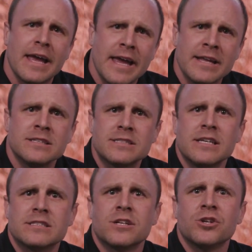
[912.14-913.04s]
In
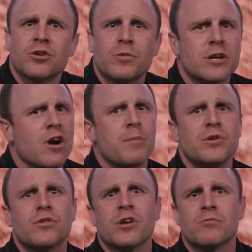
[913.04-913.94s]
season in your wheat crop,
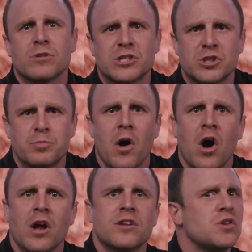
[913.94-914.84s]
you can
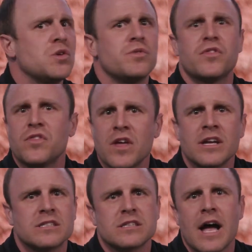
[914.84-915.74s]
respond to
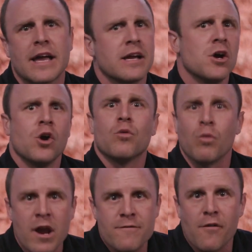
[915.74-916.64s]
things like
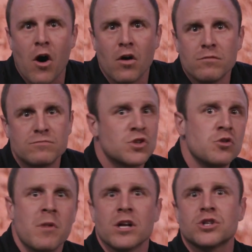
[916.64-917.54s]
rainfall,
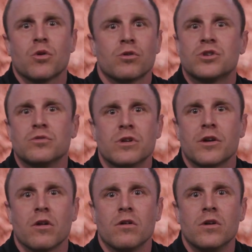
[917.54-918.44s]
too much or too
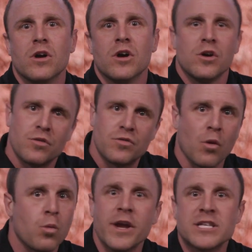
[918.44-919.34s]
little,
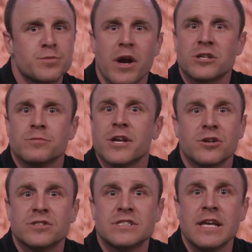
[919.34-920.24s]
the weed spectrum that
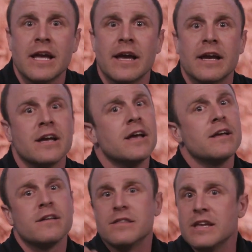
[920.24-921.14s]
you're seeing,
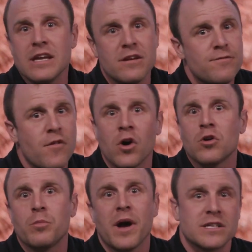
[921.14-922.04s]
the
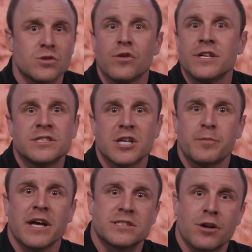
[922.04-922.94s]
fungal pests or
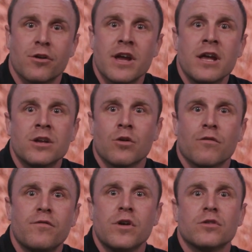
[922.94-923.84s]
insect pests that are in
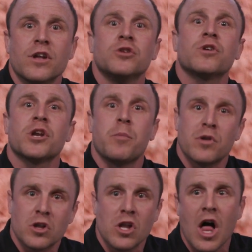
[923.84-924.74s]
your field, and you can
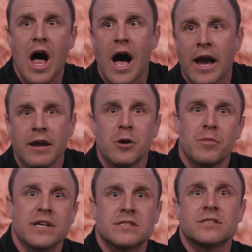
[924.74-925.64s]
apply
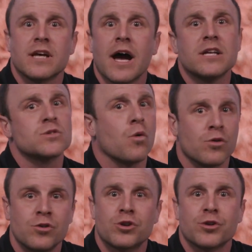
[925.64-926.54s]
pesticides
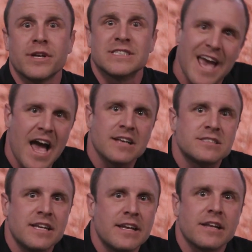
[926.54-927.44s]
or nutrients
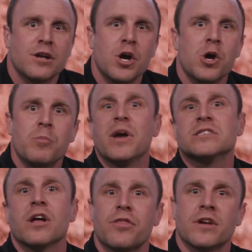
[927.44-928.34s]
as needed
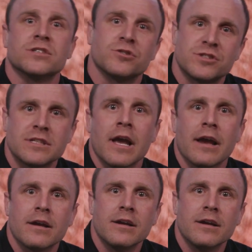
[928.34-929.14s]
based on things you're seeing.